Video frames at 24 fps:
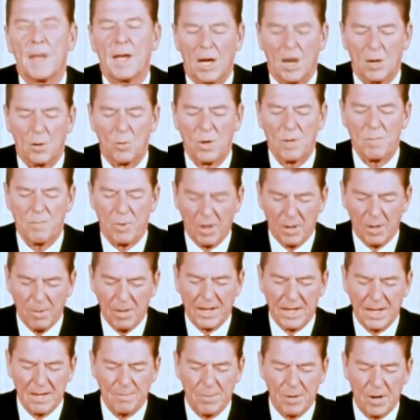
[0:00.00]
a
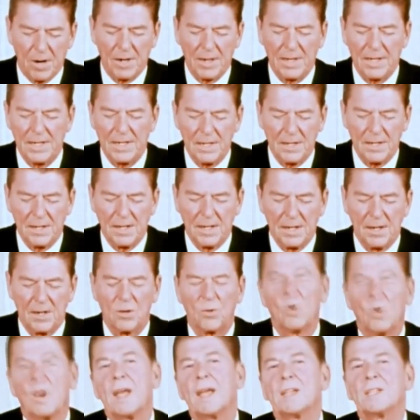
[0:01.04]
Republican Party
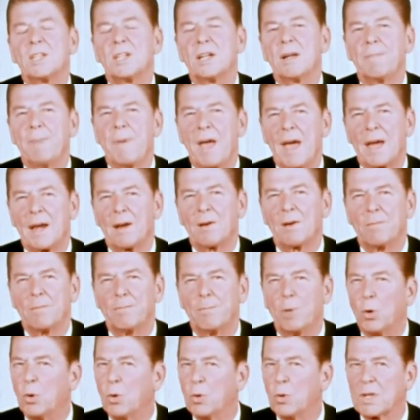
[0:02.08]
raising a banner of
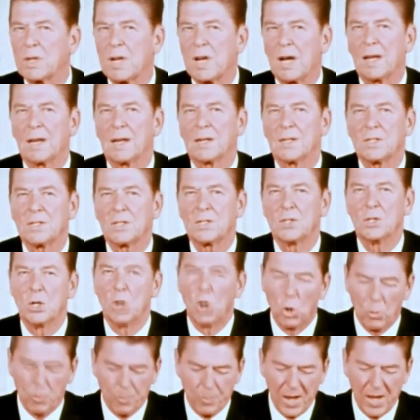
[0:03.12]
bold colors,
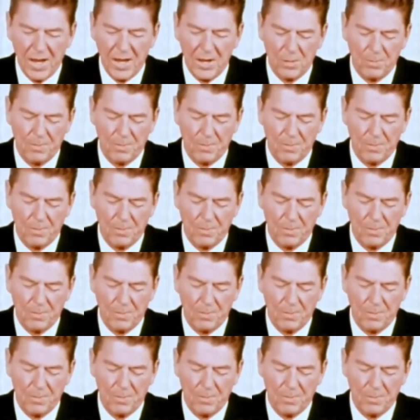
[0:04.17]
no pale